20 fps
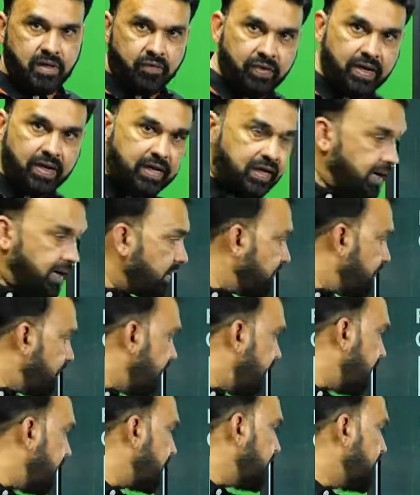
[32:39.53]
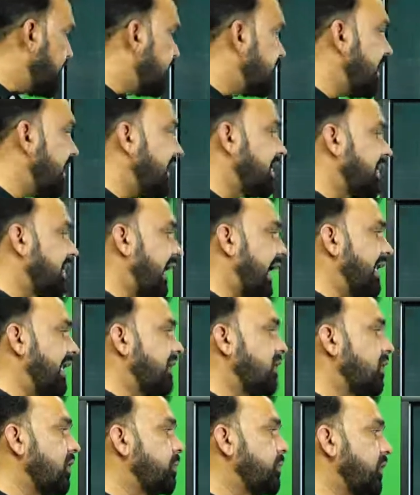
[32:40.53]
will convert the
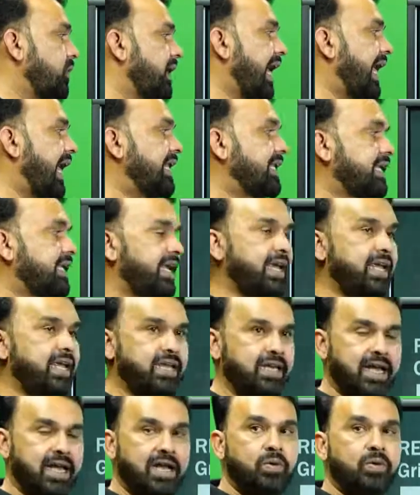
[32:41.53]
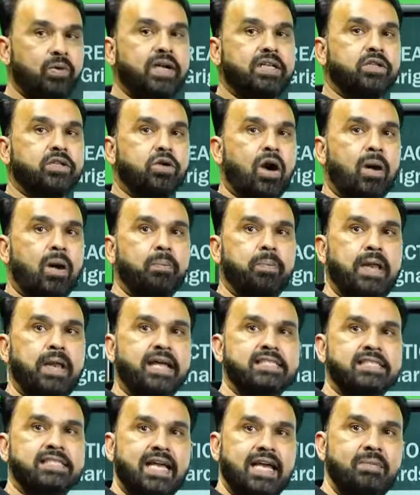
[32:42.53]
alkyl group to an alkane, and you get the
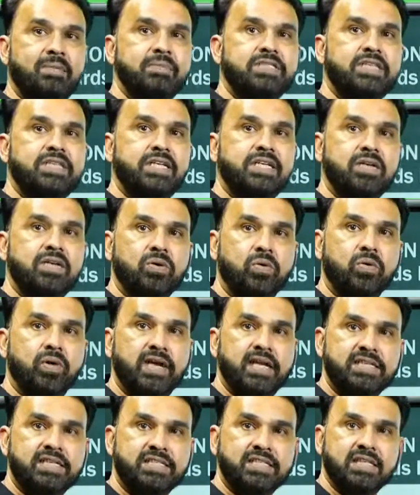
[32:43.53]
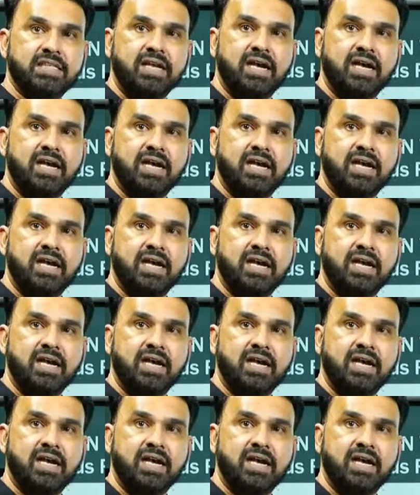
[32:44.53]
complex MgOH.